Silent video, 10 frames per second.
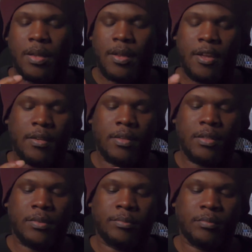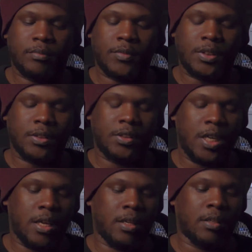And
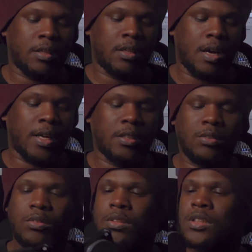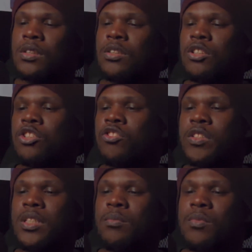yeah, I can use this to
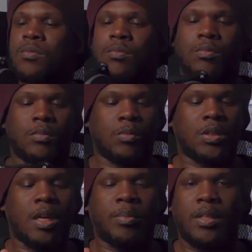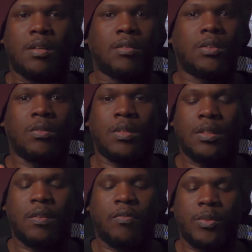stream, which I plan on doing in
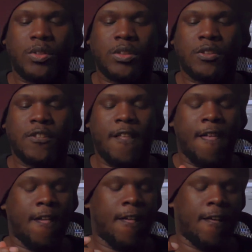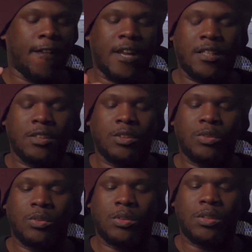the future, and I can
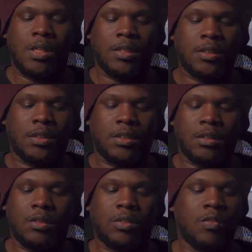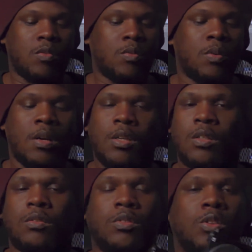use this to do
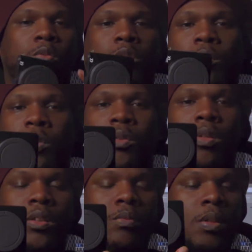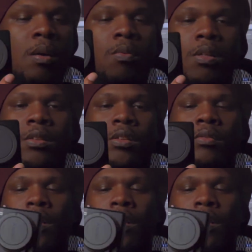YouTube shorts when I want to.